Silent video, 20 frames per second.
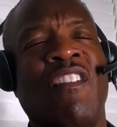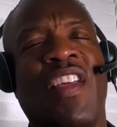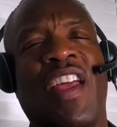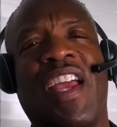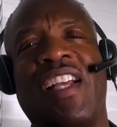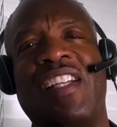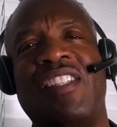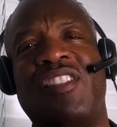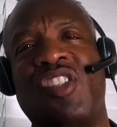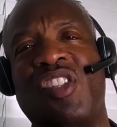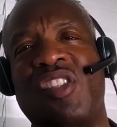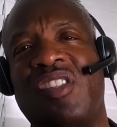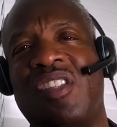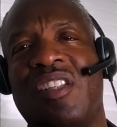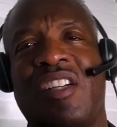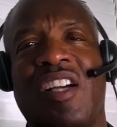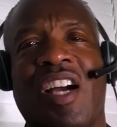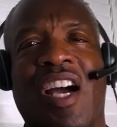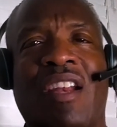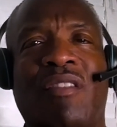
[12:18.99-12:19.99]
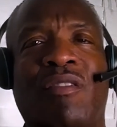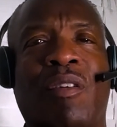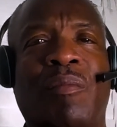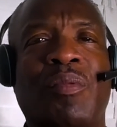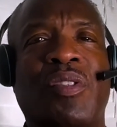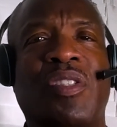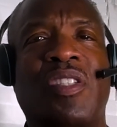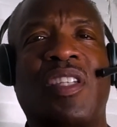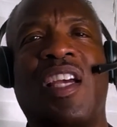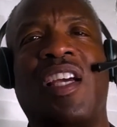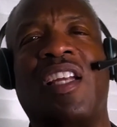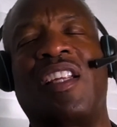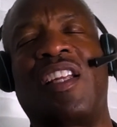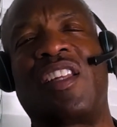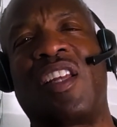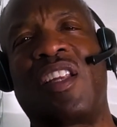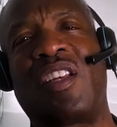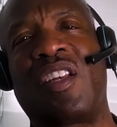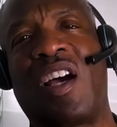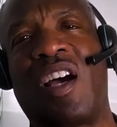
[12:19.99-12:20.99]
anxious and kind of upset. And
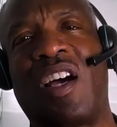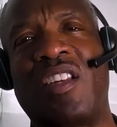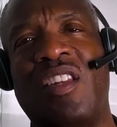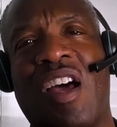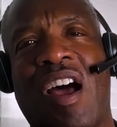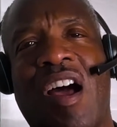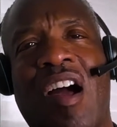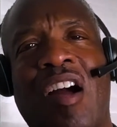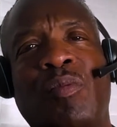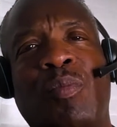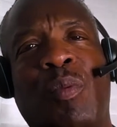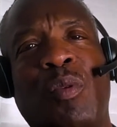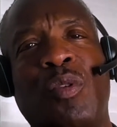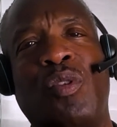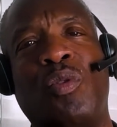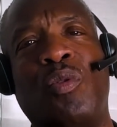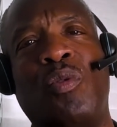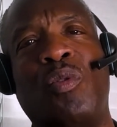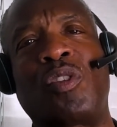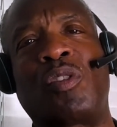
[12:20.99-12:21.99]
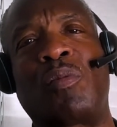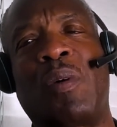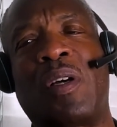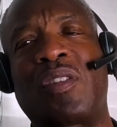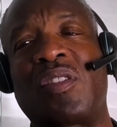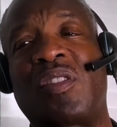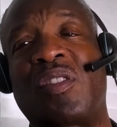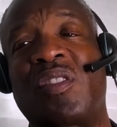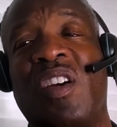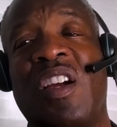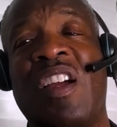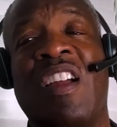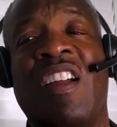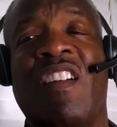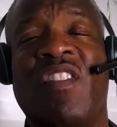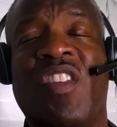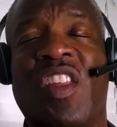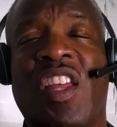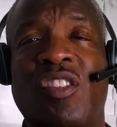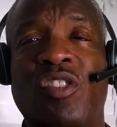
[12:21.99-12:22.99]
then the Oxbow tour is about to start.
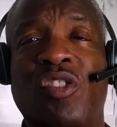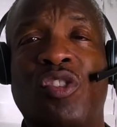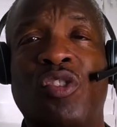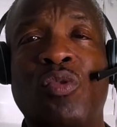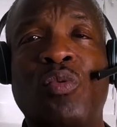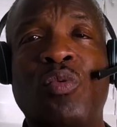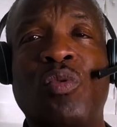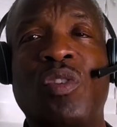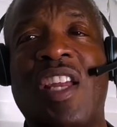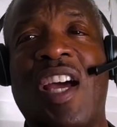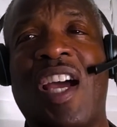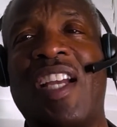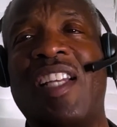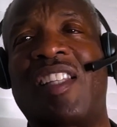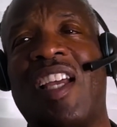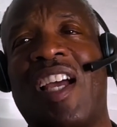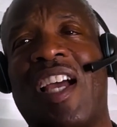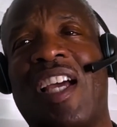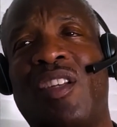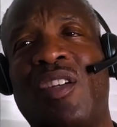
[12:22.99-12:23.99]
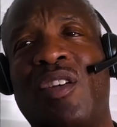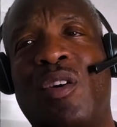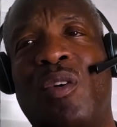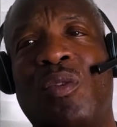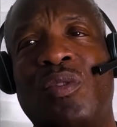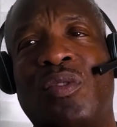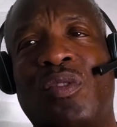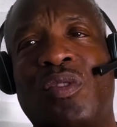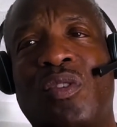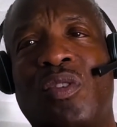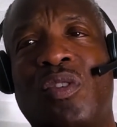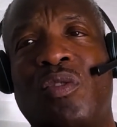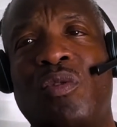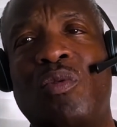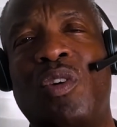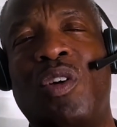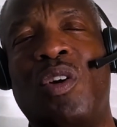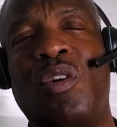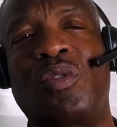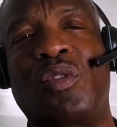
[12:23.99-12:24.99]
Then June 9th, I had to go into the
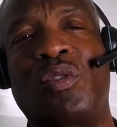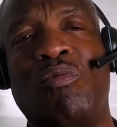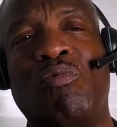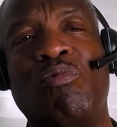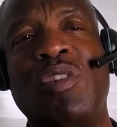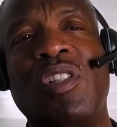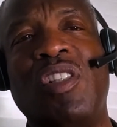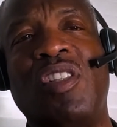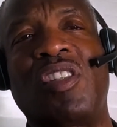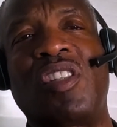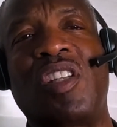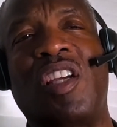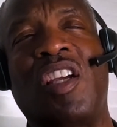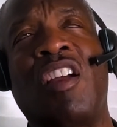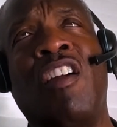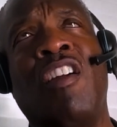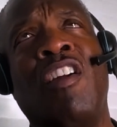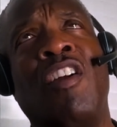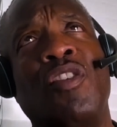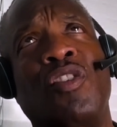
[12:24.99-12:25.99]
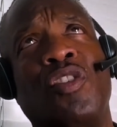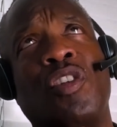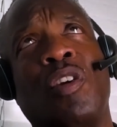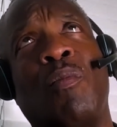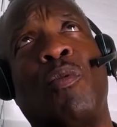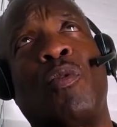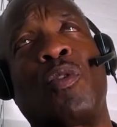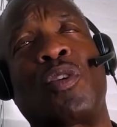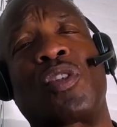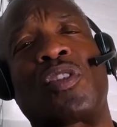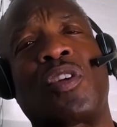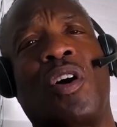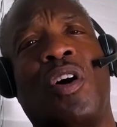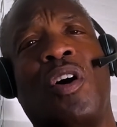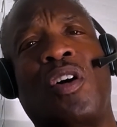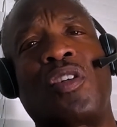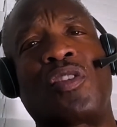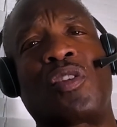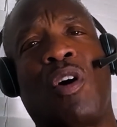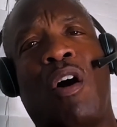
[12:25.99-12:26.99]
studio to re-sing some more
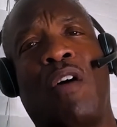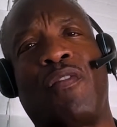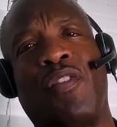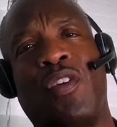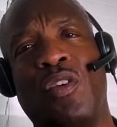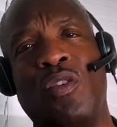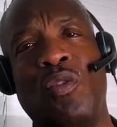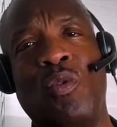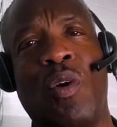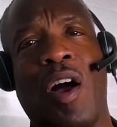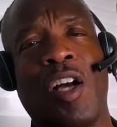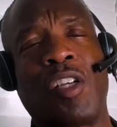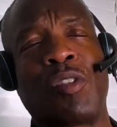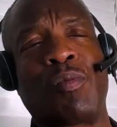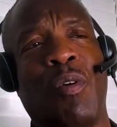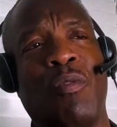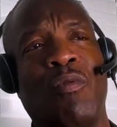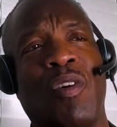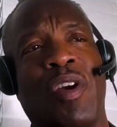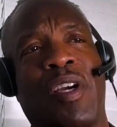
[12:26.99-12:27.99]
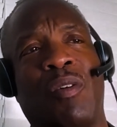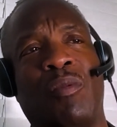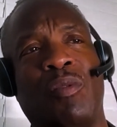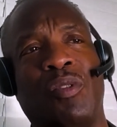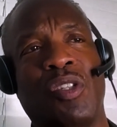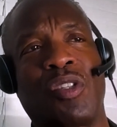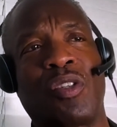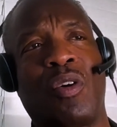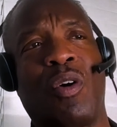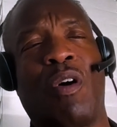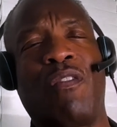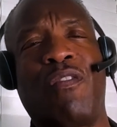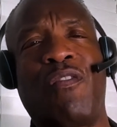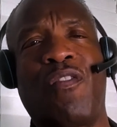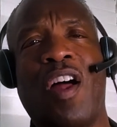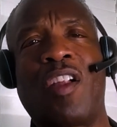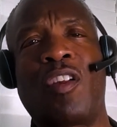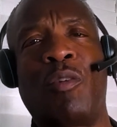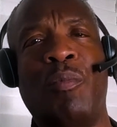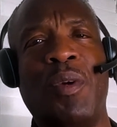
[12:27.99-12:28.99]
songs off of the new Oxbow record, which is called
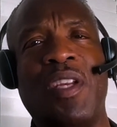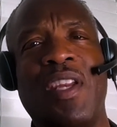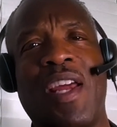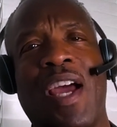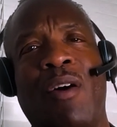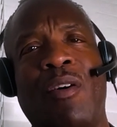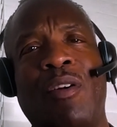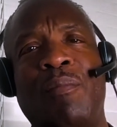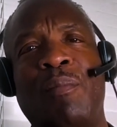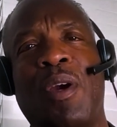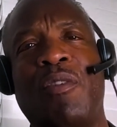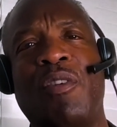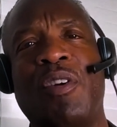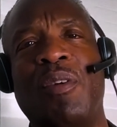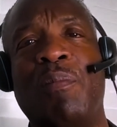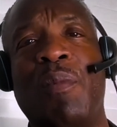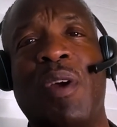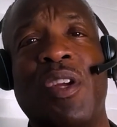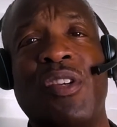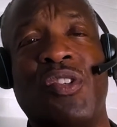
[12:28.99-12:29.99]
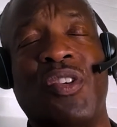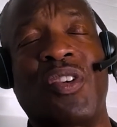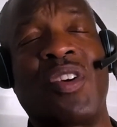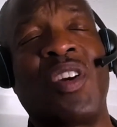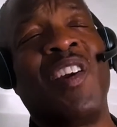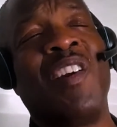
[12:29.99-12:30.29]
Follow Me Now in Merry Measure.